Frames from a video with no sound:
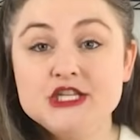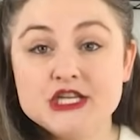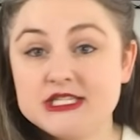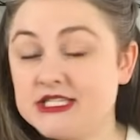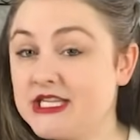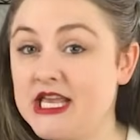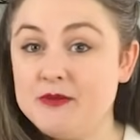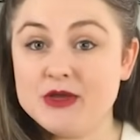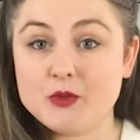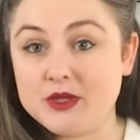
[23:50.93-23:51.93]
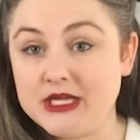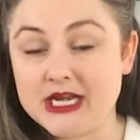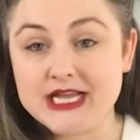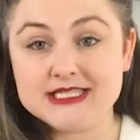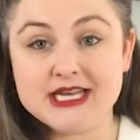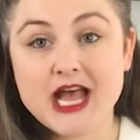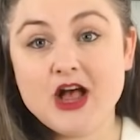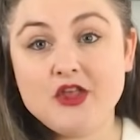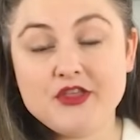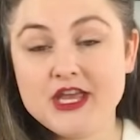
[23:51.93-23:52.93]
just to keep it really nice and
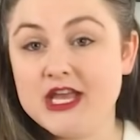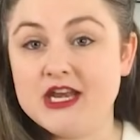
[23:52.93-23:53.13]
healthy